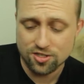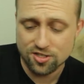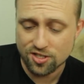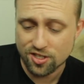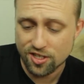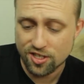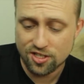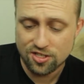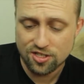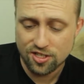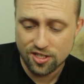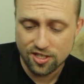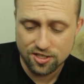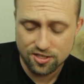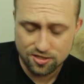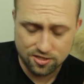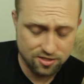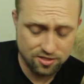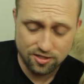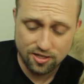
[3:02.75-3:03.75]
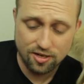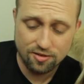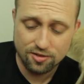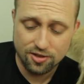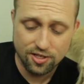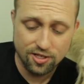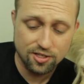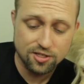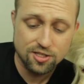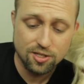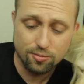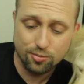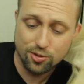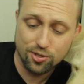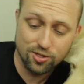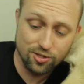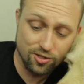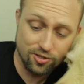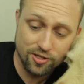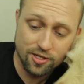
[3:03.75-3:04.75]
as nice as everything else they put
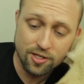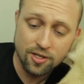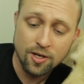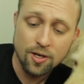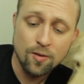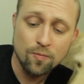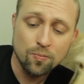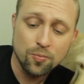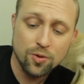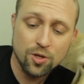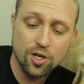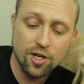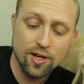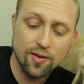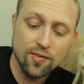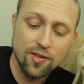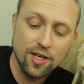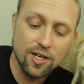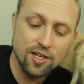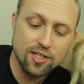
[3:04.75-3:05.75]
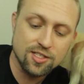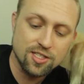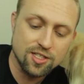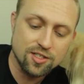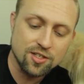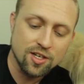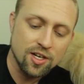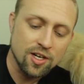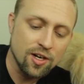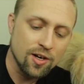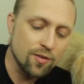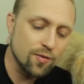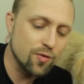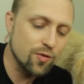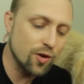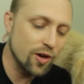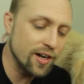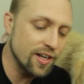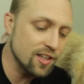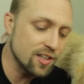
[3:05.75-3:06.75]
into it. Okay, then it says,
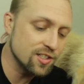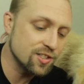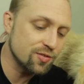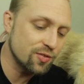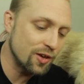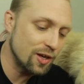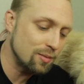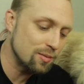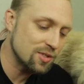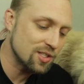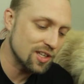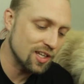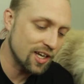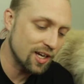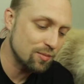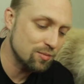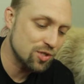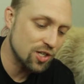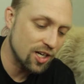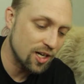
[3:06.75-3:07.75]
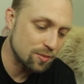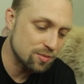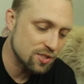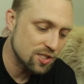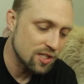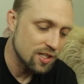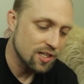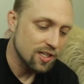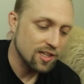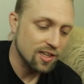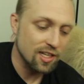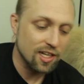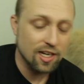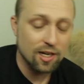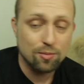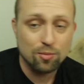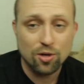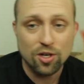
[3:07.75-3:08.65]
Franklin's famous lamb chops, lamb